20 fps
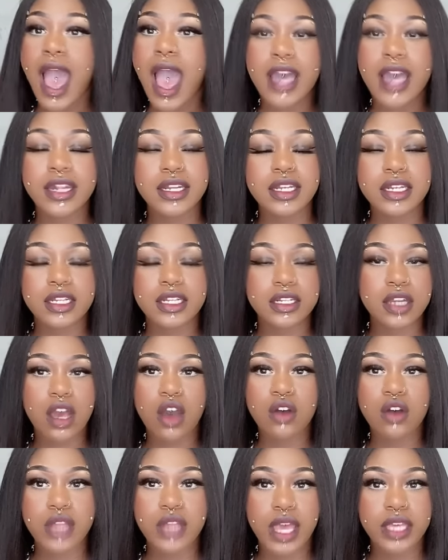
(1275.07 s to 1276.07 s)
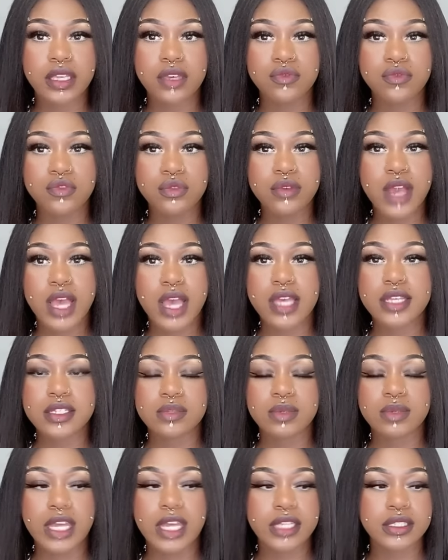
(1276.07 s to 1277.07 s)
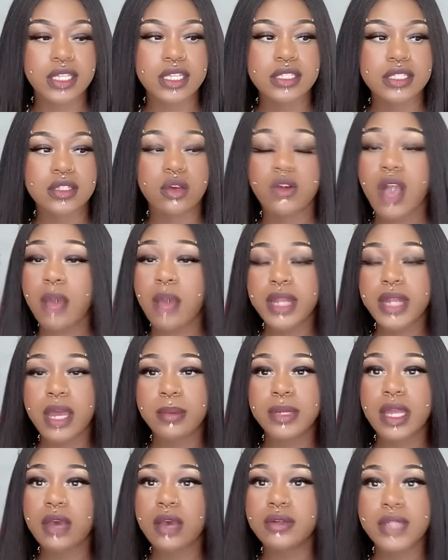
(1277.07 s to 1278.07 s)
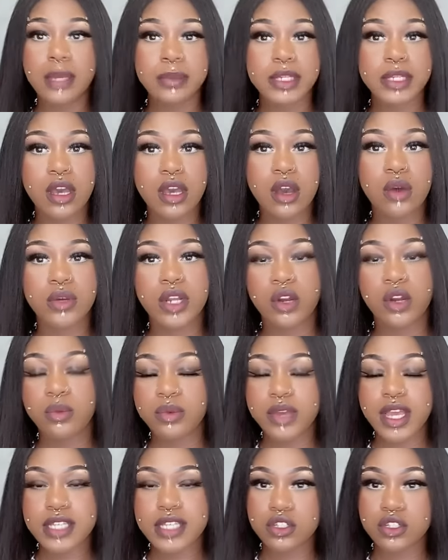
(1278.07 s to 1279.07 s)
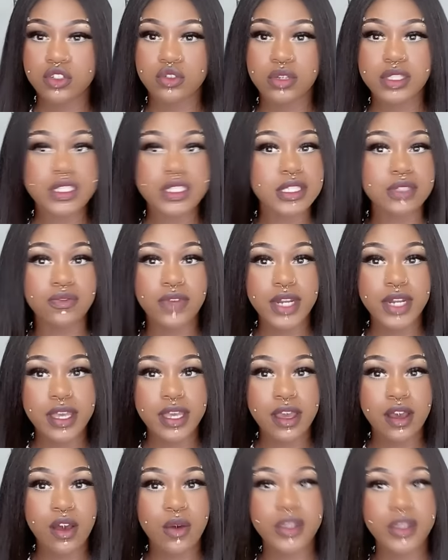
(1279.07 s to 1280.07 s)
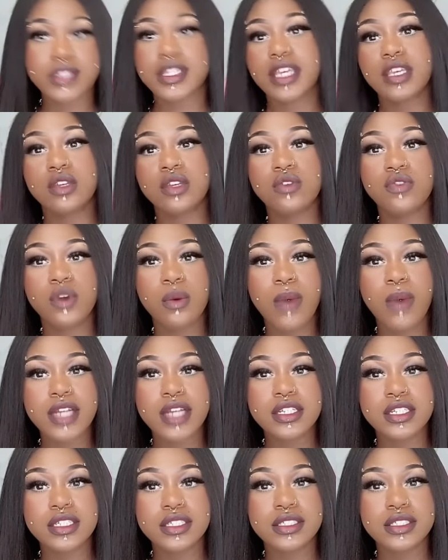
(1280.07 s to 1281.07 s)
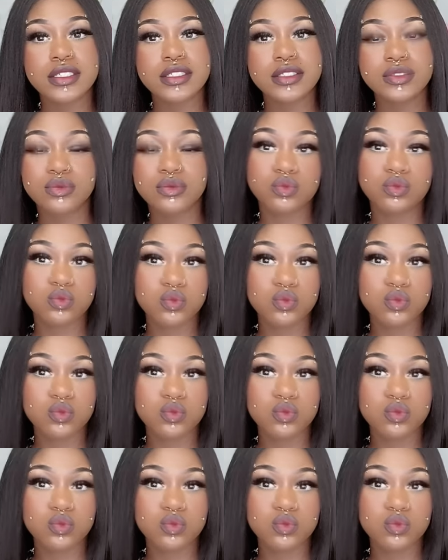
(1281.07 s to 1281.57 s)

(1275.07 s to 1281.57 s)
I didn't know like if you guys were like that. So comment down below, let me know, and I hope you guys enjoyed this video and thank you for watching.